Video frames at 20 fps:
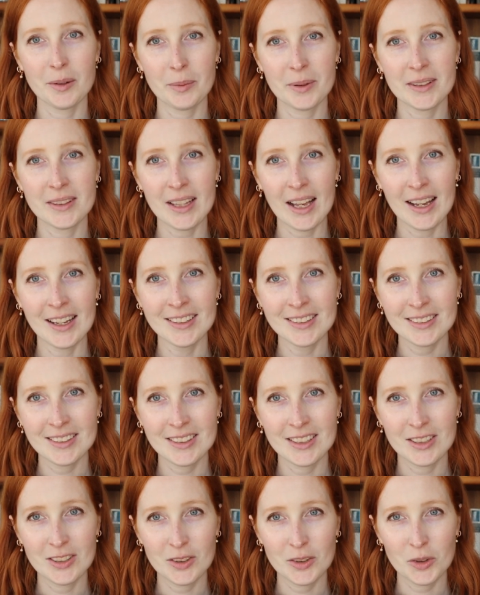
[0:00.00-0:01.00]
But that's
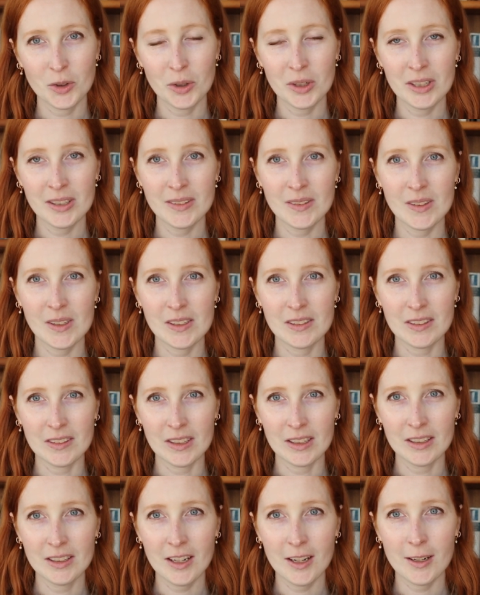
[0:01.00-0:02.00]
this Joyous
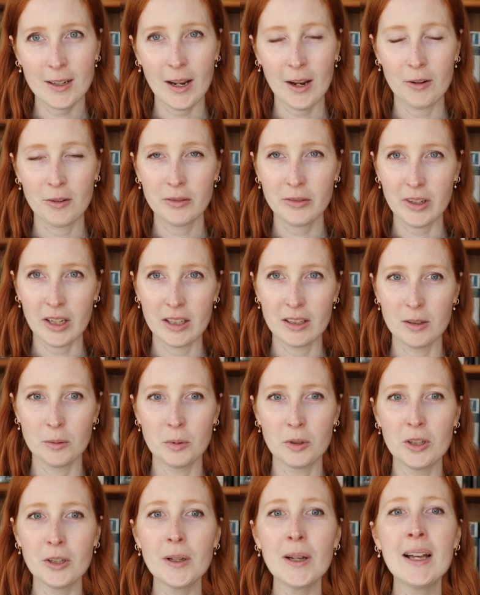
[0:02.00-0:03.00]
season now
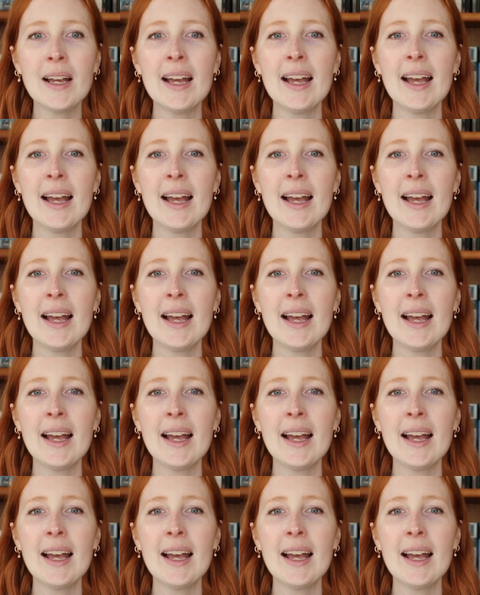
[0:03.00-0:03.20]
available.